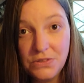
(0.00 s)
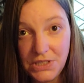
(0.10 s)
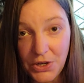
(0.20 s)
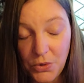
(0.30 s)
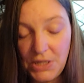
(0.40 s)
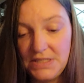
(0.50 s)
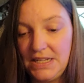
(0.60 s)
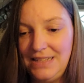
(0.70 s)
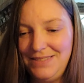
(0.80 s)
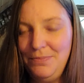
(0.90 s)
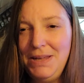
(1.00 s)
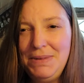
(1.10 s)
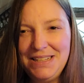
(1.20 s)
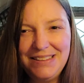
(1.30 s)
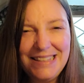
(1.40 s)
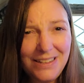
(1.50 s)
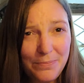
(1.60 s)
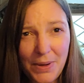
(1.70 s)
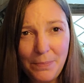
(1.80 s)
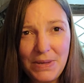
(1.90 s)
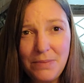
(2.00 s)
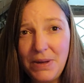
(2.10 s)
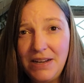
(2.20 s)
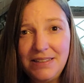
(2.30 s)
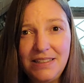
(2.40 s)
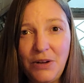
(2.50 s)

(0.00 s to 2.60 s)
It's maybe a little bumpy, but